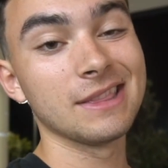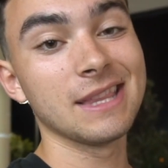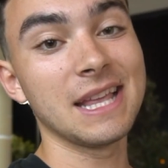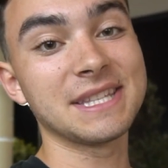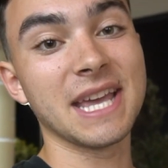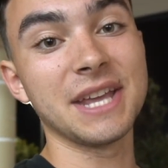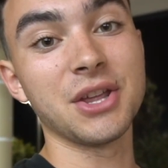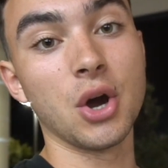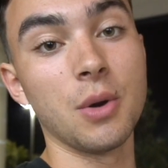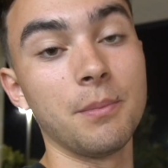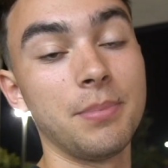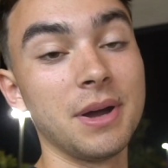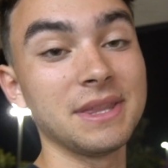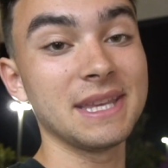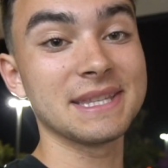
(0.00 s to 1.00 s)
Let's head
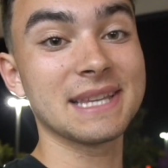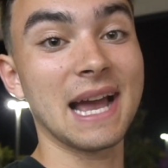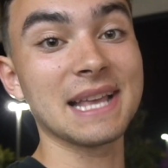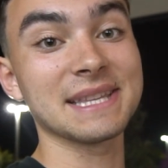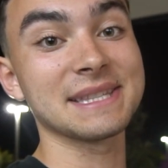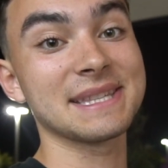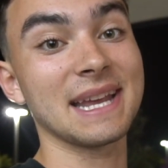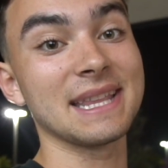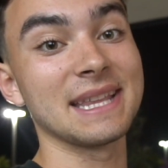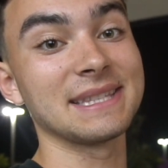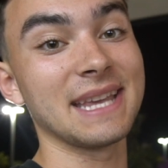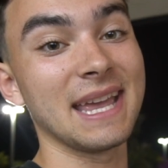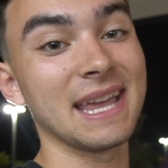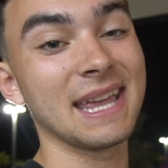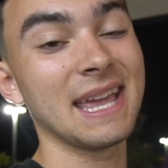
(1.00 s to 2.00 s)
home, put these guys inside the
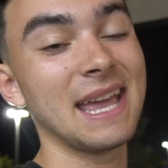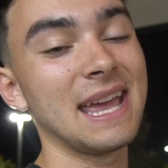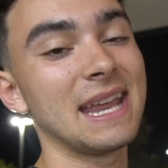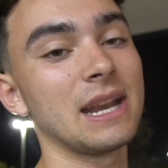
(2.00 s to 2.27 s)
tank,